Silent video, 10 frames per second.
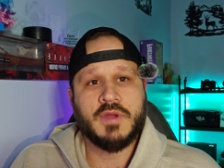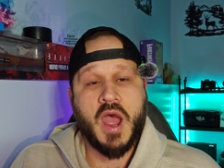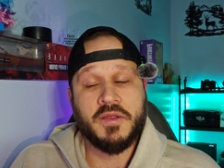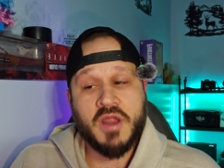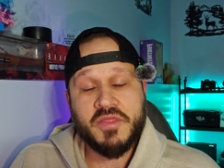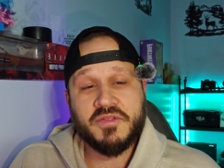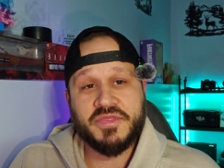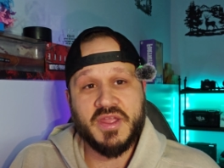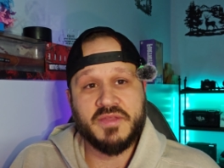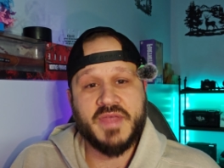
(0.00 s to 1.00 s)
Another
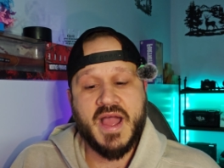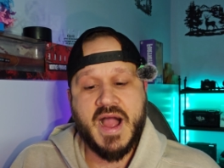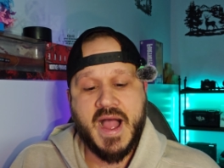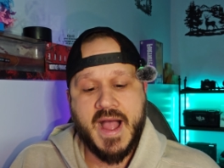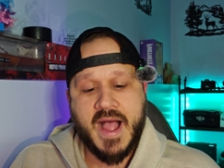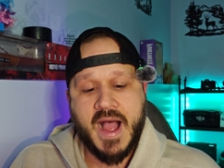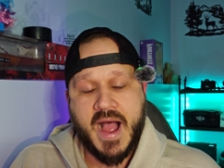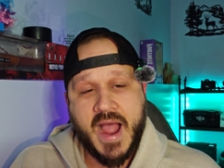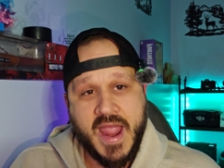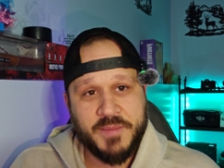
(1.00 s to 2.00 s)
thing that
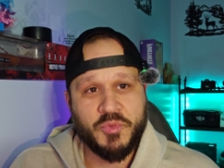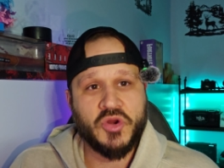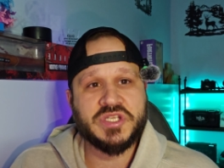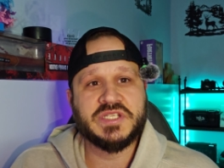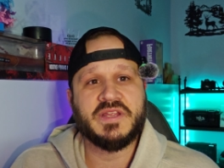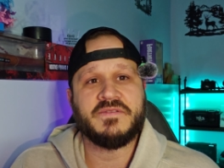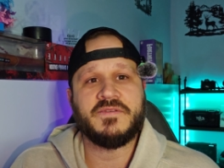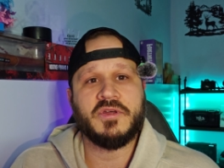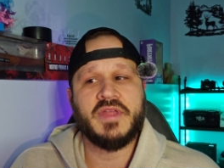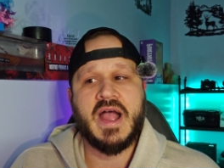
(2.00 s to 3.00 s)
I personally
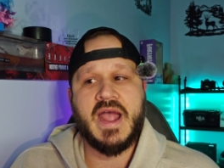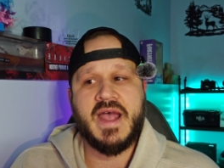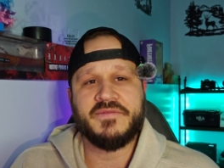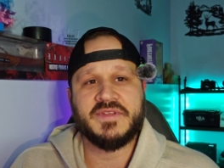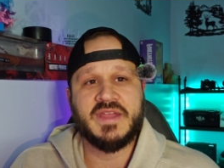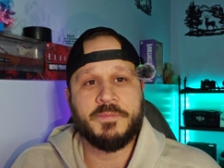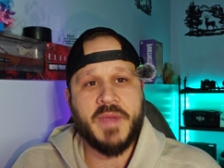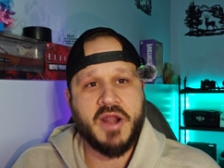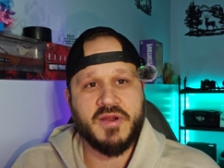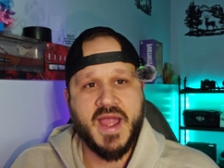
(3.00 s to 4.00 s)
feel that I have to get
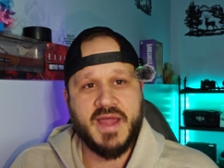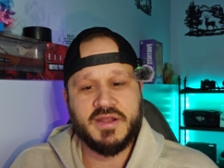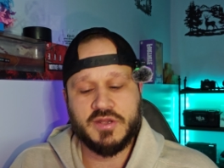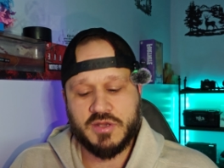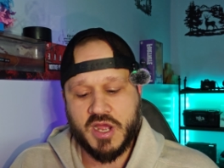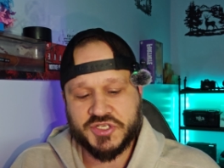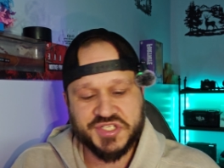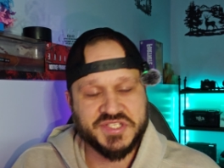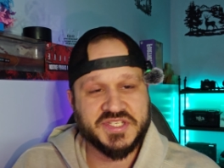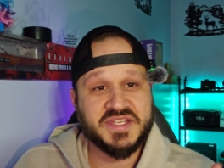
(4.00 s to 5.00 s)
better at, not
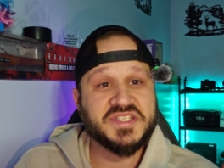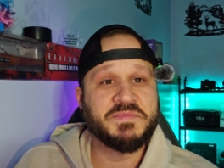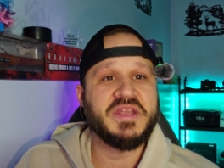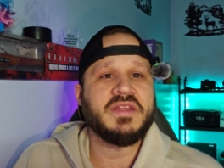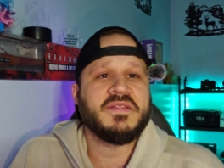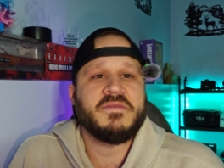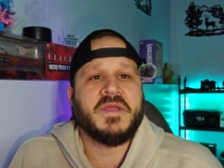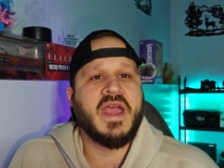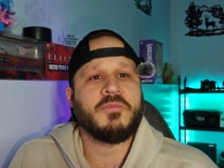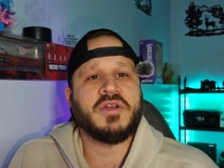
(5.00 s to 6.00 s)
just speaking to the
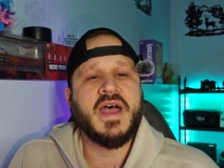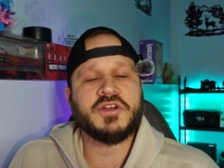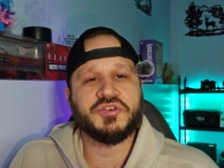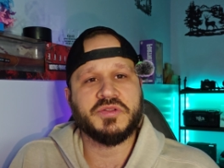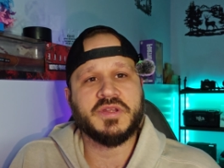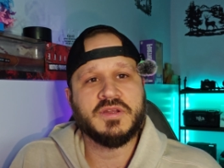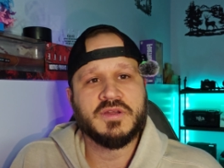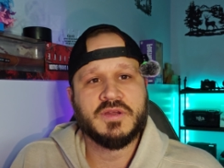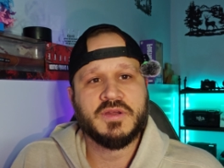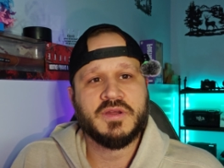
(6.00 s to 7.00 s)
camera naturally,
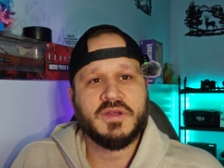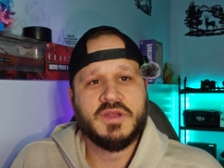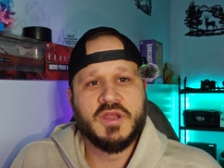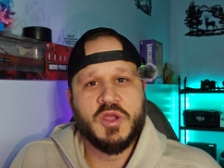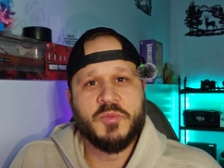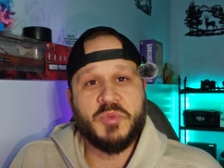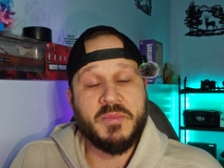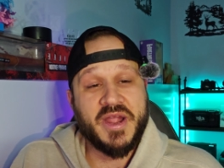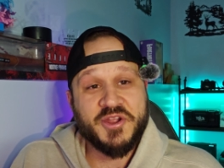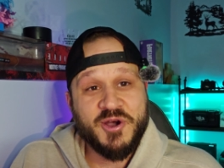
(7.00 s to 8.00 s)
but
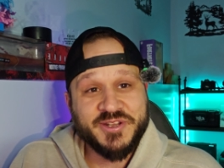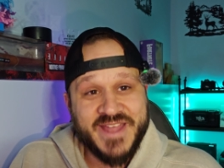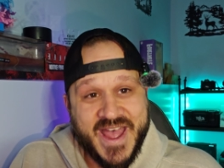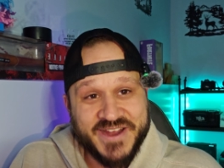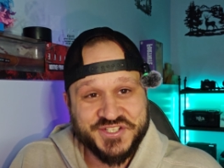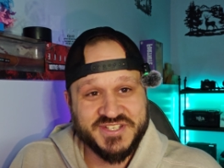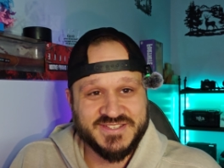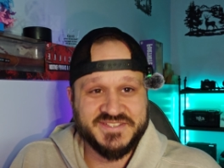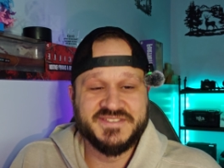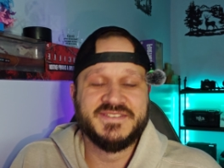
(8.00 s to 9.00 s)
my call to
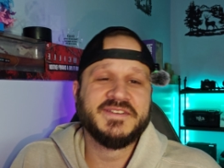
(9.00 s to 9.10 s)
actions.